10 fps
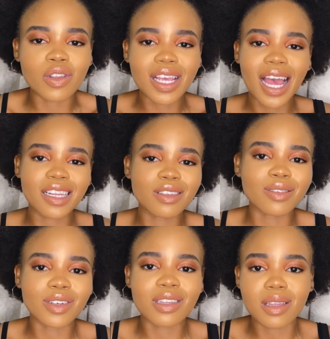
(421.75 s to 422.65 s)

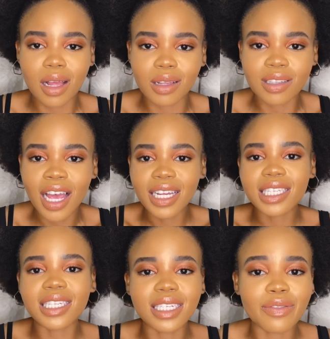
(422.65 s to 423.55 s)
cancerous cells
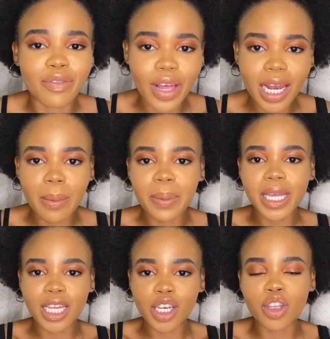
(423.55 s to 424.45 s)
to develop
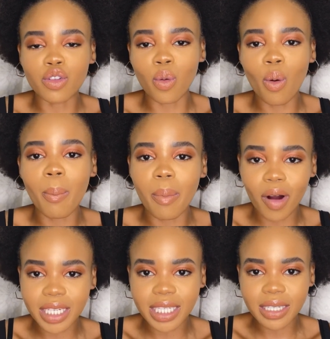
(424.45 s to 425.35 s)
in your
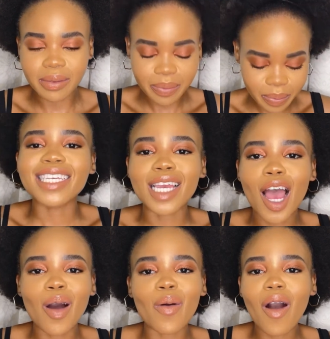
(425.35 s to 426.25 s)
body.
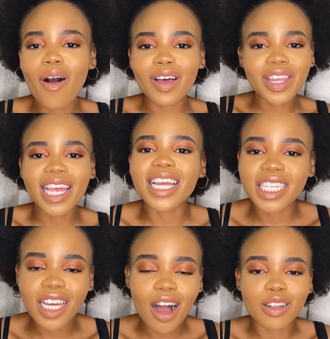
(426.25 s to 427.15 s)
Now, are there
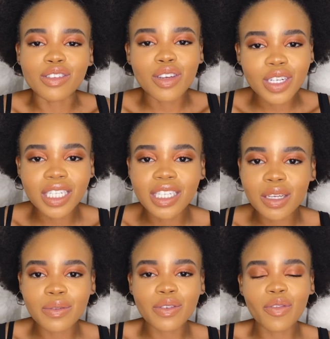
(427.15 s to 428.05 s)
any
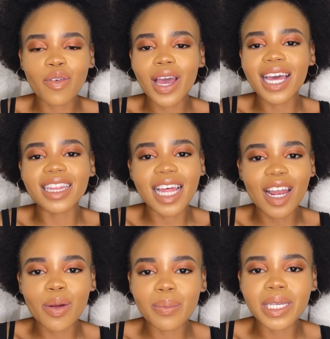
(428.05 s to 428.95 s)
alternatives for
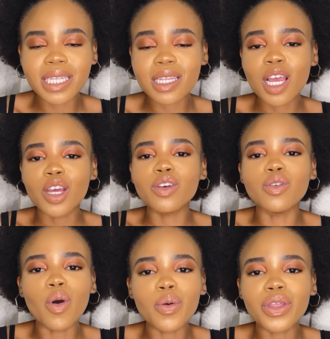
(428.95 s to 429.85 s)
antholamines?
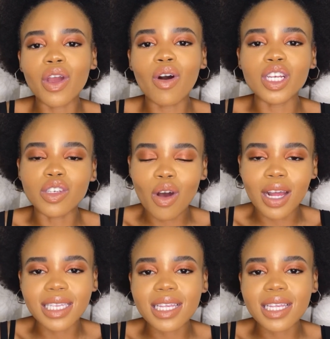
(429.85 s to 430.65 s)
No, they are not.